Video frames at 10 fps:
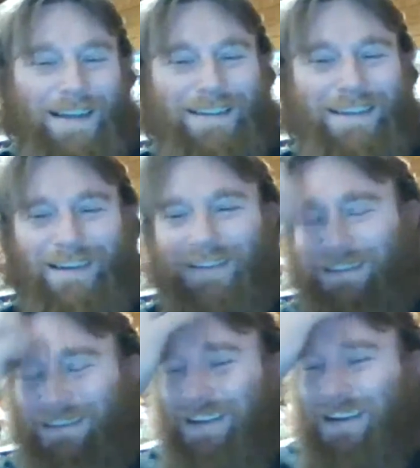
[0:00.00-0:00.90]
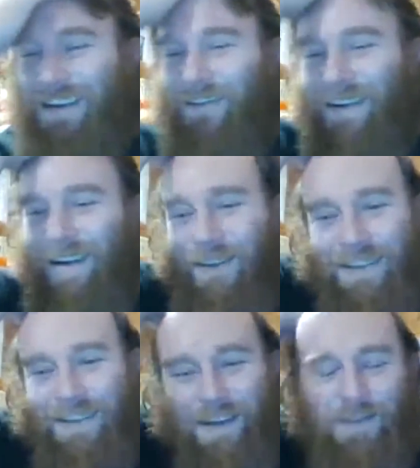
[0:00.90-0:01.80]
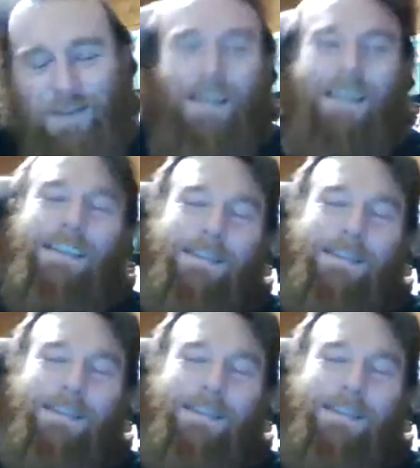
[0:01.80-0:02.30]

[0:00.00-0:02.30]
now. We didn't watch that from the beginning.